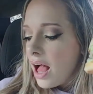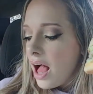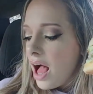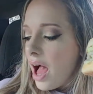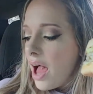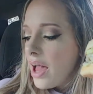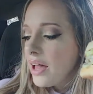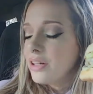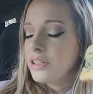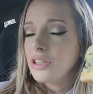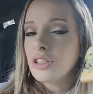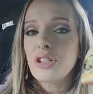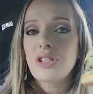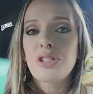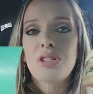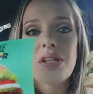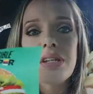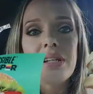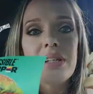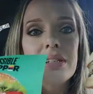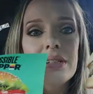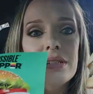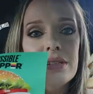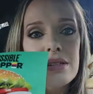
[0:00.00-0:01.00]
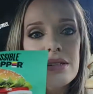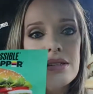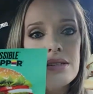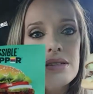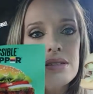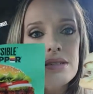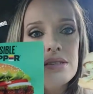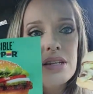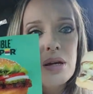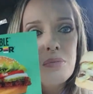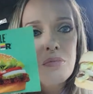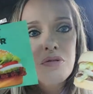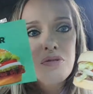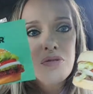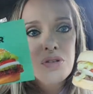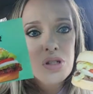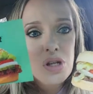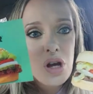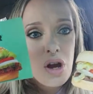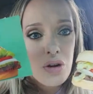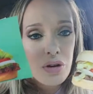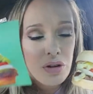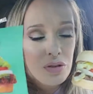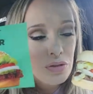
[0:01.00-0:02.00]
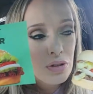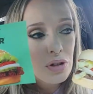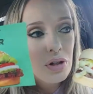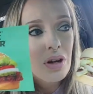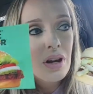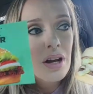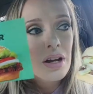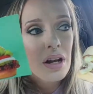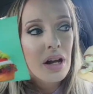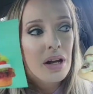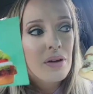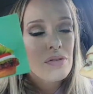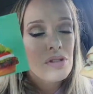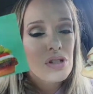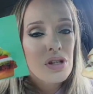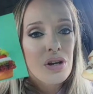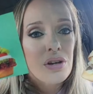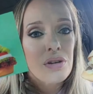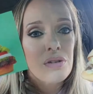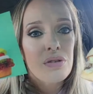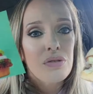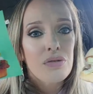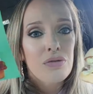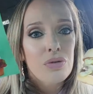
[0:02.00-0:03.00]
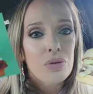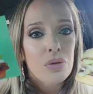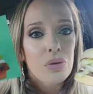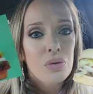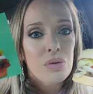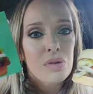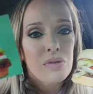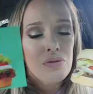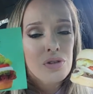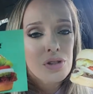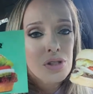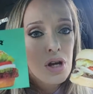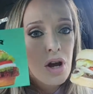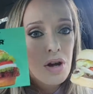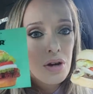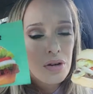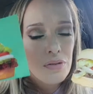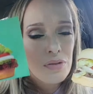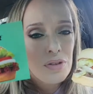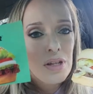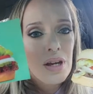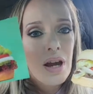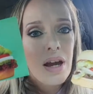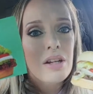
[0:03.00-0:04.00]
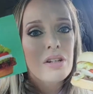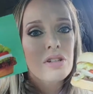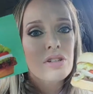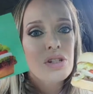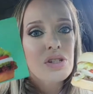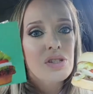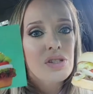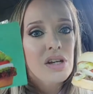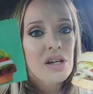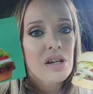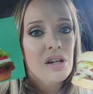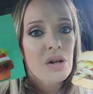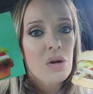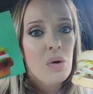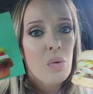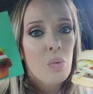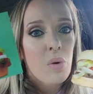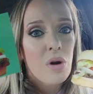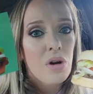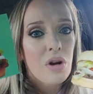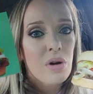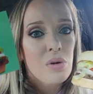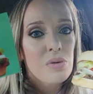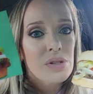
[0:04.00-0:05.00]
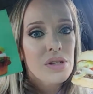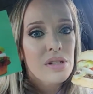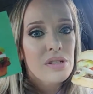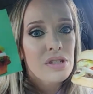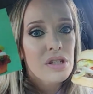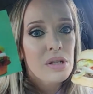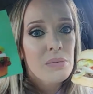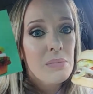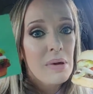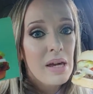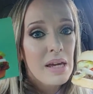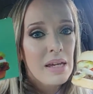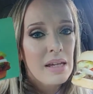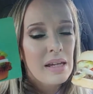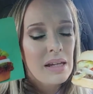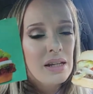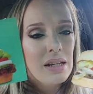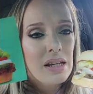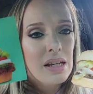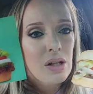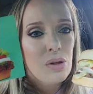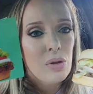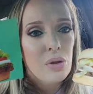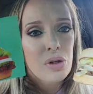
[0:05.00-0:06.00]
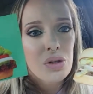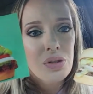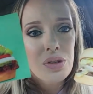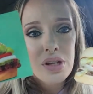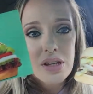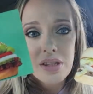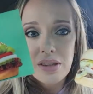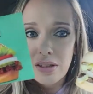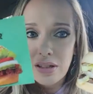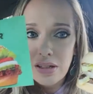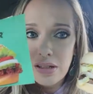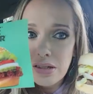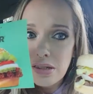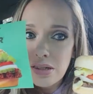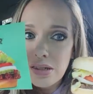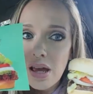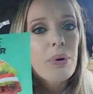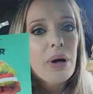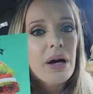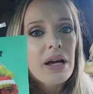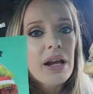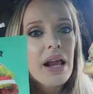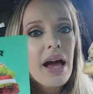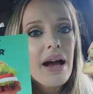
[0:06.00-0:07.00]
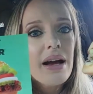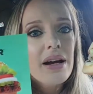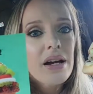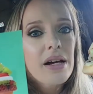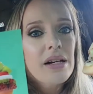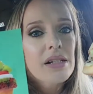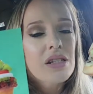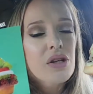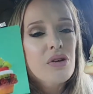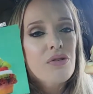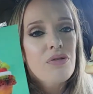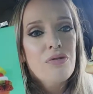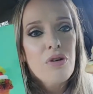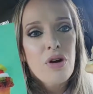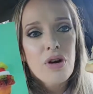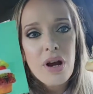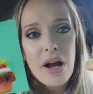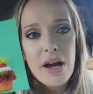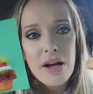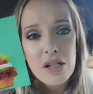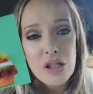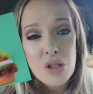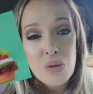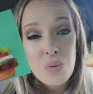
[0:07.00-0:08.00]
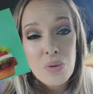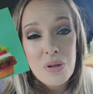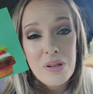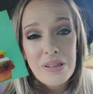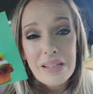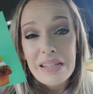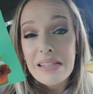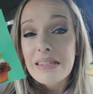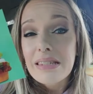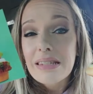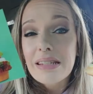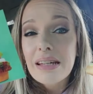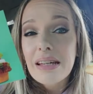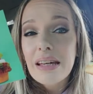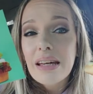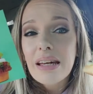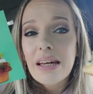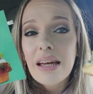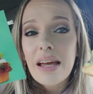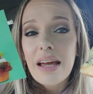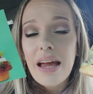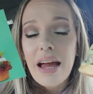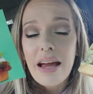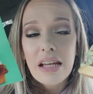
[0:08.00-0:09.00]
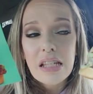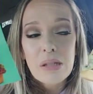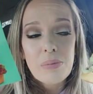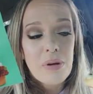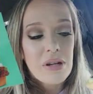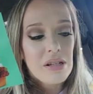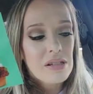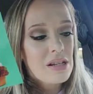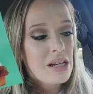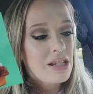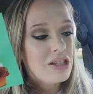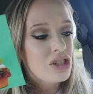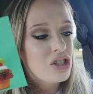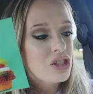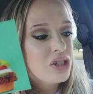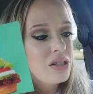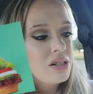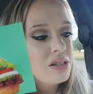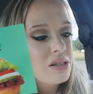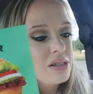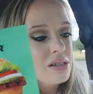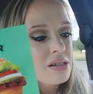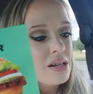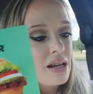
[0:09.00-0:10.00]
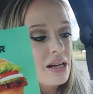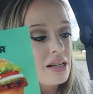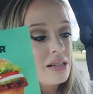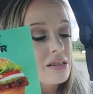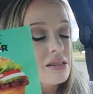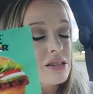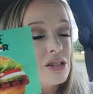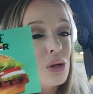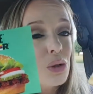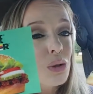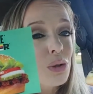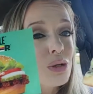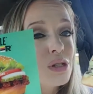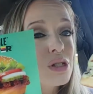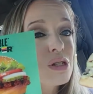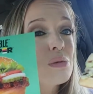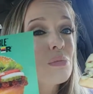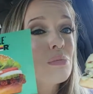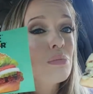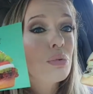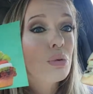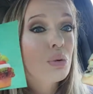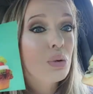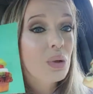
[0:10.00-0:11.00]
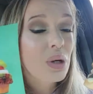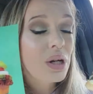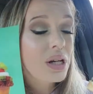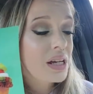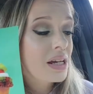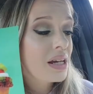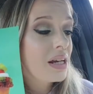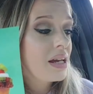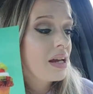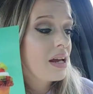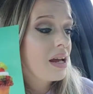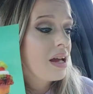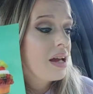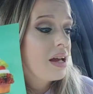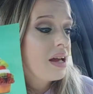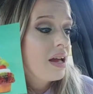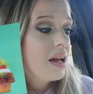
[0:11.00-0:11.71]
I understand, since I'm a photographer and I've done food photography, I understand what goes into making it look like this. But as far as realistic expectations, it still looks pretty